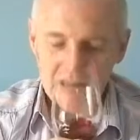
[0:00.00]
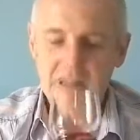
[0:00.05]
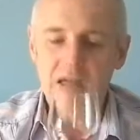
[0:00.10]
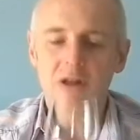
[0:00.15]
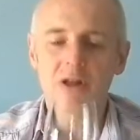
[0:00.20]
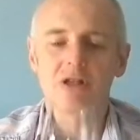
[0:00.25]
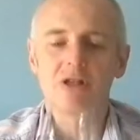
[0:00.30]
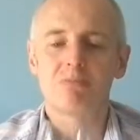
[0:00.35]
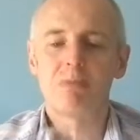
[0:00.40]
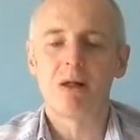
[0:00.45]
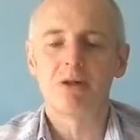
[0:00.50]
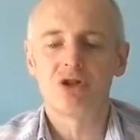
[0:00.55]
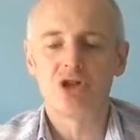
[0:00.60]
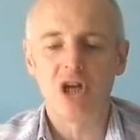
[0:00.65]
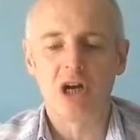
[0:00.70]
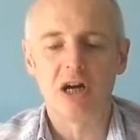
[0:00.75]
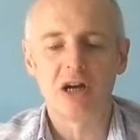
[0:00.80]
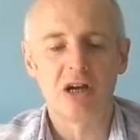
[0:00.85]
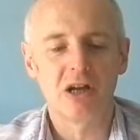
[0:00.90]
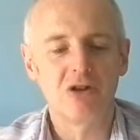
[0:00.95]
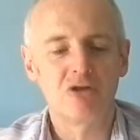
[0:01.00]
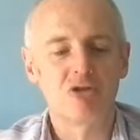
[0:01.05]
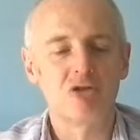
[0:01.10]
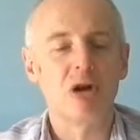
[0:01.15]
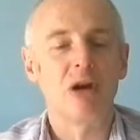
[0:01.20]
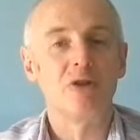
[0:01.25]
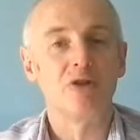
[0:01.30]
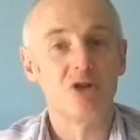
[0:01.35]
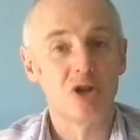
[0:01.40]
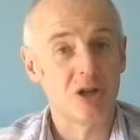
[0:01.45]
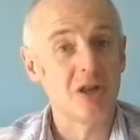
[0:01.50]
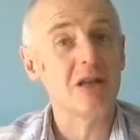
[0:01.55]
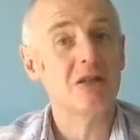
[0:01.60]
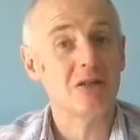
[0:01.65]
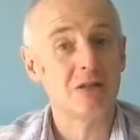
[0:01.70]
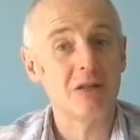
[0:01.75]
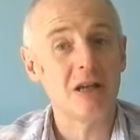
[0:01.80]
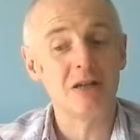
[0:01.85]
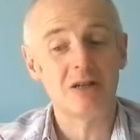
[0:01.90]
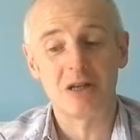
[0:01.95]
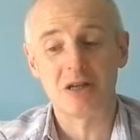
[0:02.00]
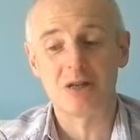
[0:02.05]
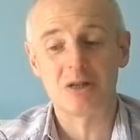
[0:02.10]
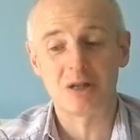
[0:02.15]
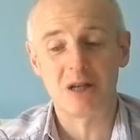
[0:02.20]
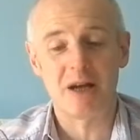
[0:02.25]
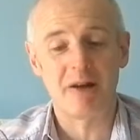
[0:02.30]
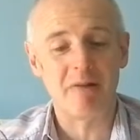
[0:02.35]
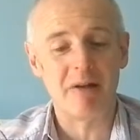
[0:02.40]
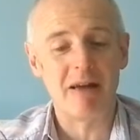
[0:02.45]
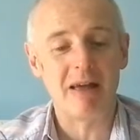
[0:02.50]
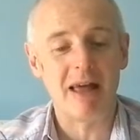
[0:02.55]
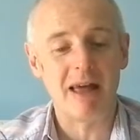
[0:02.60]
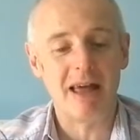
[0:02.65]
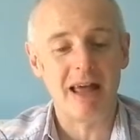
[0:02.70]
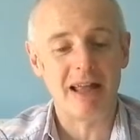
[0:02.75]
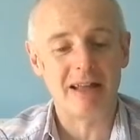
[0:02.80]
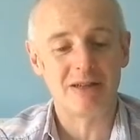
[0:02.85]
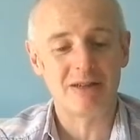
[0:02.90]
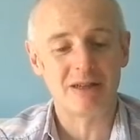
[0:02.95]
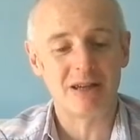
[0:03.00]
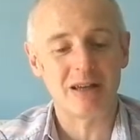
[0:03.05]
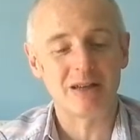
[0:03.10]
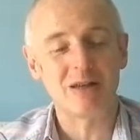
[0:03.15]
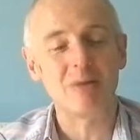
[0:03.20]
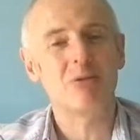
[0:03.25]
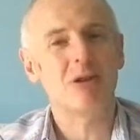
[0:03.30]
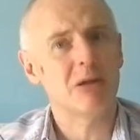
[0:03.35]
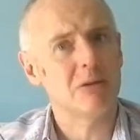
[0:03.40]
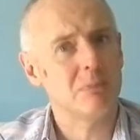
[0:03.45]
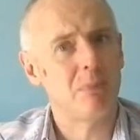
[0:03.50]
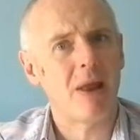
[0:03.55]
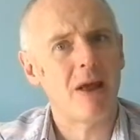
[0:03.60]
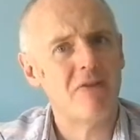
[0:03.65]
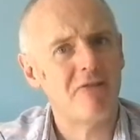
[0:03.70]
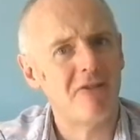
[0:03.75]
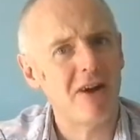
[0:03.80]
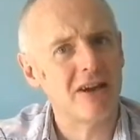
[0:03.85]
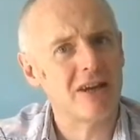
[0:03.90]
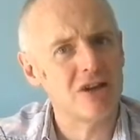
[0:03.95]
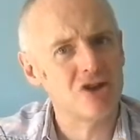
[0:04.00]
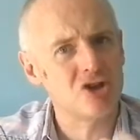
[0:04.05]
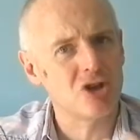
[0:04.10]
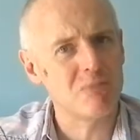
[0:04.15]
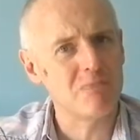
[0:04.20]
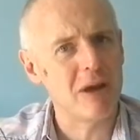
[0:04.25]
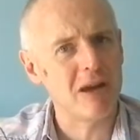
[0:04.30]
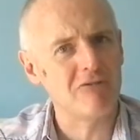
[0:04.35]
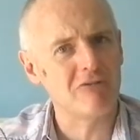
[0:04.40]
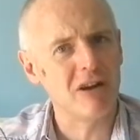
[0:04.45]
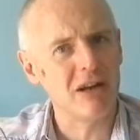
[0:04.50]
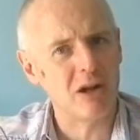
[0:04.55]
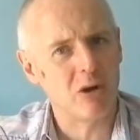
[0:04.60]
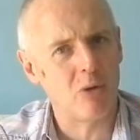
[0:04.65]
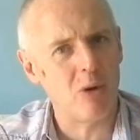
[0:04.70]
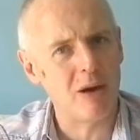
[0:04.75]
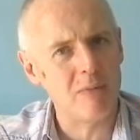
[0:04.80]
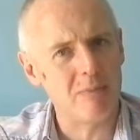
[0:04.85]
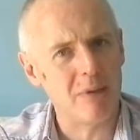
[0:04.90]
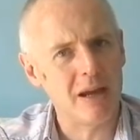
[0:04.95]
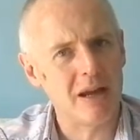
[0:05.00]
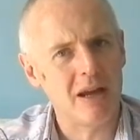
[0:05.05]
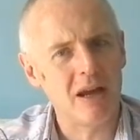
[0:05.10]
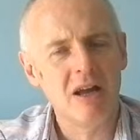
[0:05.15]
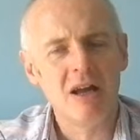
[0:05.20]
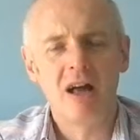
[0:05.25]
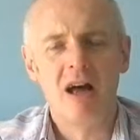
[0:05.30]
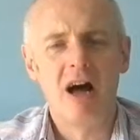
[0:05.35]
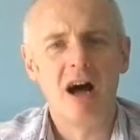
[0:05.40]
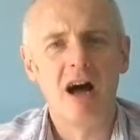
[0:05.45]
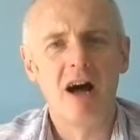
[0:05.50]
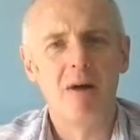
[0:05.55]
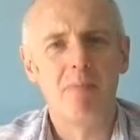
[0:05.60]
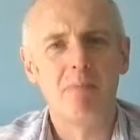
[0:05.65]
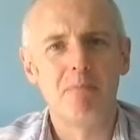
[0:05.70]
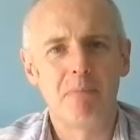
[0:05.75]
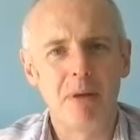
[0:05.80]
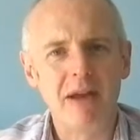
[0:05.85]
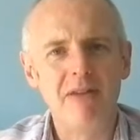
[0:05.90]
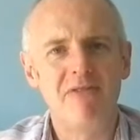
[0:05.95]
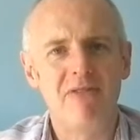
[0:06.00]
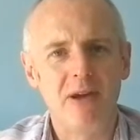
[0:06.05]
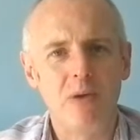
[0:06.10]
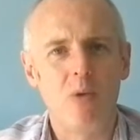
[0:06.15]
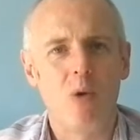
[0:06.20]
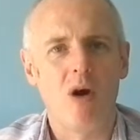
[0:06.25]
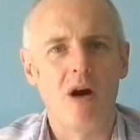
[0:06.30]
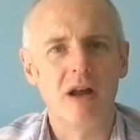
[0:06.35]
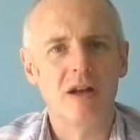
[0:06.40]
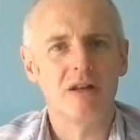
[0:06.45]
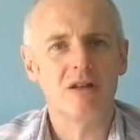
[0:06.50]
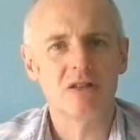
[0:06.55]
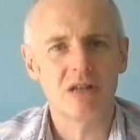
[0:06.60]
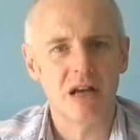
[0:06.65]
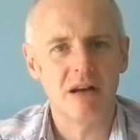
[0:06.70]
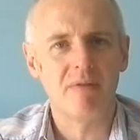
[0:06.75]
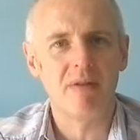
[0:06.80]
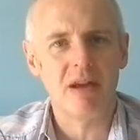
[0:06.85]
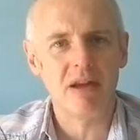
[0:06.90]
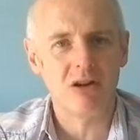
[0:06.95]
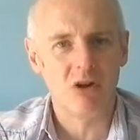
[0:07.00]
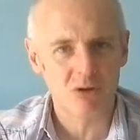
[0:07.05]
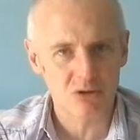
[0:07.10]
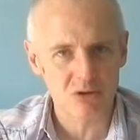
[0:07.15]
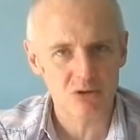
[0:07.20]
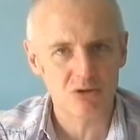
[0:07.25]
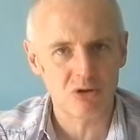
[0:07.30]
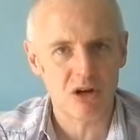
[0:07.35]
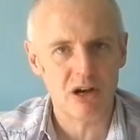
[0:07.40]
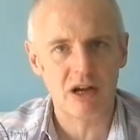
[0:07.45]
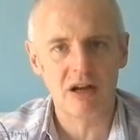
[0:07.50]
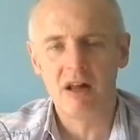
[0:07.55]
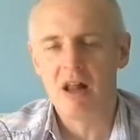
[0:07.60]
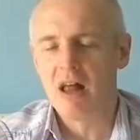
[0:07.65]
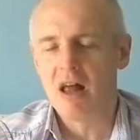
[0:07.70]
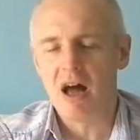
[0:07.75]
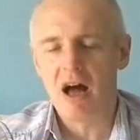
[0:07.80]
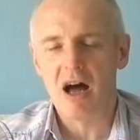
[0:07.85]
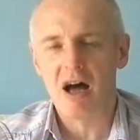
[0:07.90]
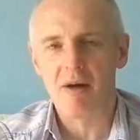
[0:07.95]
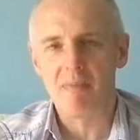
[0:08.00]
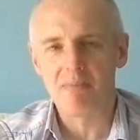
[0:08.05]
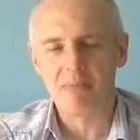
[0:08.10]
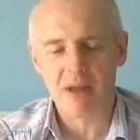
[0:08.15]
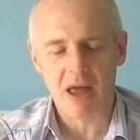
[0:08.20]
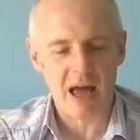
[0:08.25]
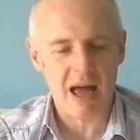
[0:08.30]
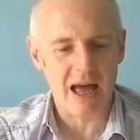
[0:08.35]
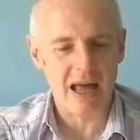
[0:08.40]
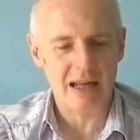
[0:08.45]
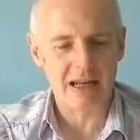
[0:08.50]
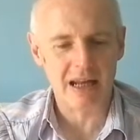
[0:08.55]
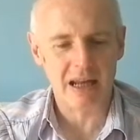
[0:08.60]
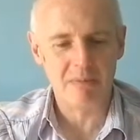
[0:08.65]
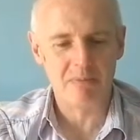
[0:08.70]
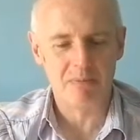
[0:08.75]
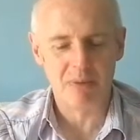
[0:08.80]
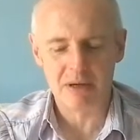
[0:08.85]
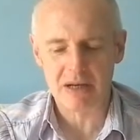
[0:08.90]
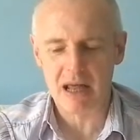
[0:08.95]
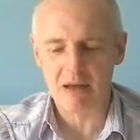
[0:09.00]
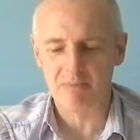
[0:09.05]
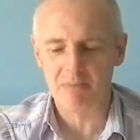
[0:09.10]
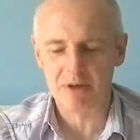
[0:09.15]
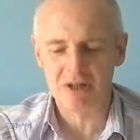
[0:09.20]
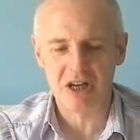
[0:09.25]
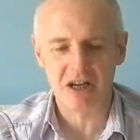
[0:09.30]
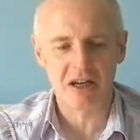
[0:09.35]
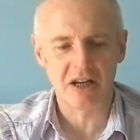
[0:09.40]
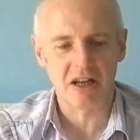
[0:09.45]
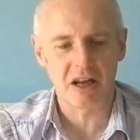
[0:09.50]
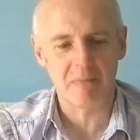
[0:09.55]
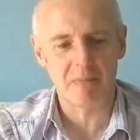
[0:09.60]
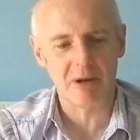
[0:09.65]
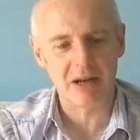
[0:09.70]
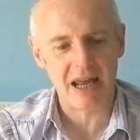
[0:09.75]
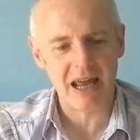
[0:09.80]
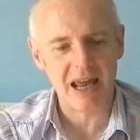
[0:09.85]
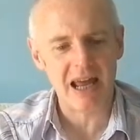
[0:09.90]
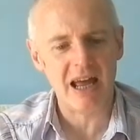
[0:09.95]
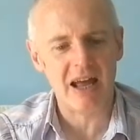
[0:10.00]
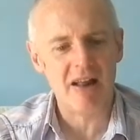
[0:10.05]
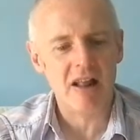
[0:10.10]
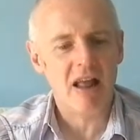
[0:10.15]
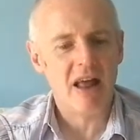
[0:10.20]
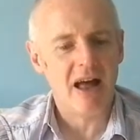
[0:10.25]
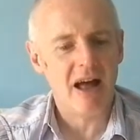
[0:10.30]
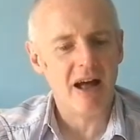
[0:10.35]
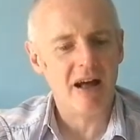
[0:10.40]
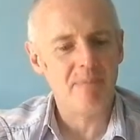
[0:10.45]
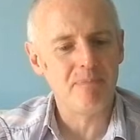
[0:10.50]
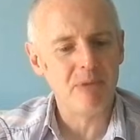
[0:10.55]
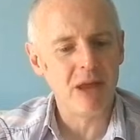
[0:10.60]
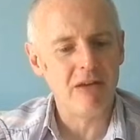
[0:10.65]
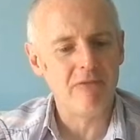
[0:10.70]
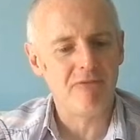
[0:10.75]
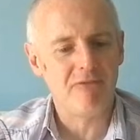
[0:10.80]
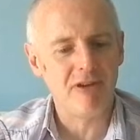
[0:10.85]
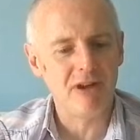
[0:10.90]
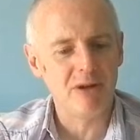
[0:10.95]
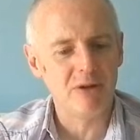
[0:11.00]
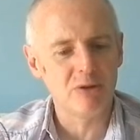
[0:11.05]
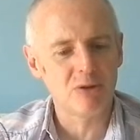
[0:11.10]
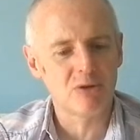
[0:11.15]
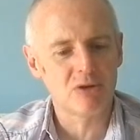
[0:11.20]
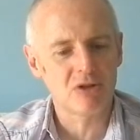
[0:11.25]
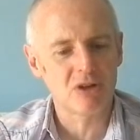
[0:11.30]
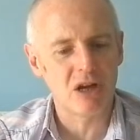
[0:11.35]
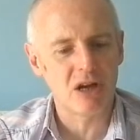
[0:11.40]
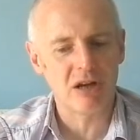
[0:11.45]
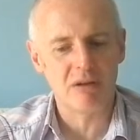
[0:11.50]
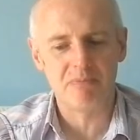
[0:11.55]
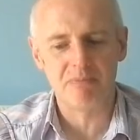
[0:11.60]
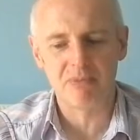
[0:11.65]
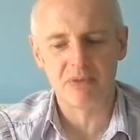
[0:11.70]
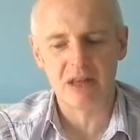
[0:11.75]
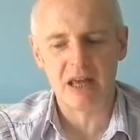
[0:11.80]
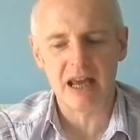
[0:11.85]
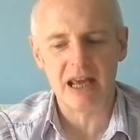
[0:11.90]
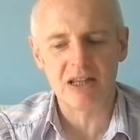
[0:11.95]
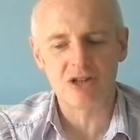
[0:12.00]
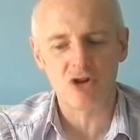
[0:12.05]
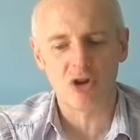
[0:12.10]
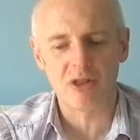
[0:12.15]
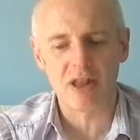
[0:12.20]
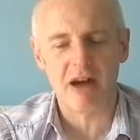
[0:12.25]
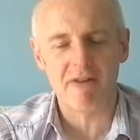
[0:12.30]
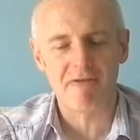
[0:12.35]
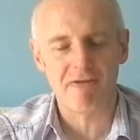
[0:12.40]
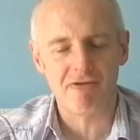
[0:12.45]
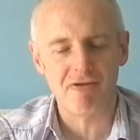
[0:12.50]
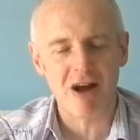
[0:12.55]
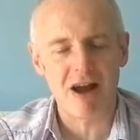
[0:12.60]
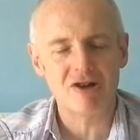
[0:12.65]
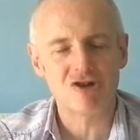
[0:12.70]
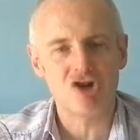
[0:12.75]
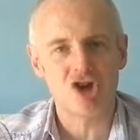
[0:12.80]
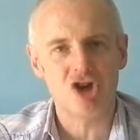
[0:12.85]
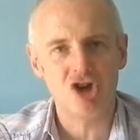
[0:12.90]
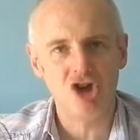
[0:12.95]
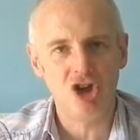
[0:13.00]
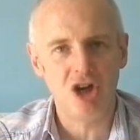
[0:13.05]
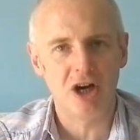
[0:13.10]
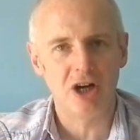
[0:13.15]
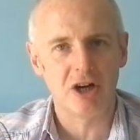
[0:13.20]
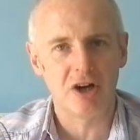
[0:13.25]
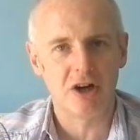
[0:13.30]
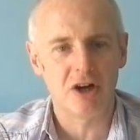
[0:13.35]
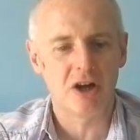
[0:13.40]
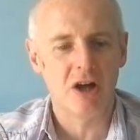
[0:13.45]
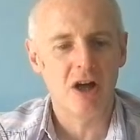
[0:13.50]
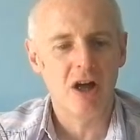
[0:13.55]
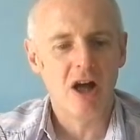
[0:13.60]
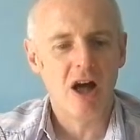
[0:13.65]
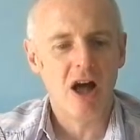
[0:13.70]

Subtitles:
Now, this smells young and crunchy, and this is sometimes Blaufränkisch can make really quite big, beefy wines in Austria and in particular. But here, it feels that it's on that fresh, young,